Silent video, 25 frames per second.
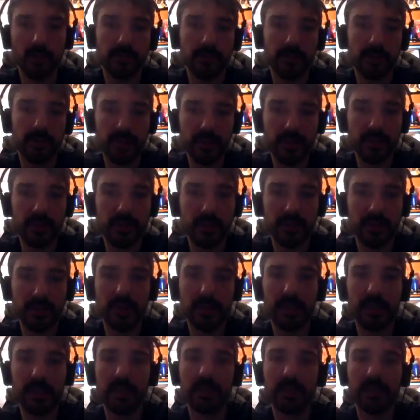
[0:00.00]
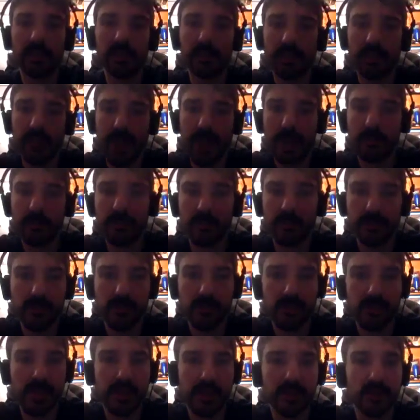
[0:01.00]
efficiently in an adaptive
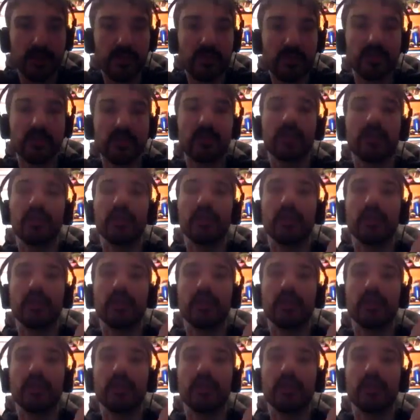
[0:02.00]
sense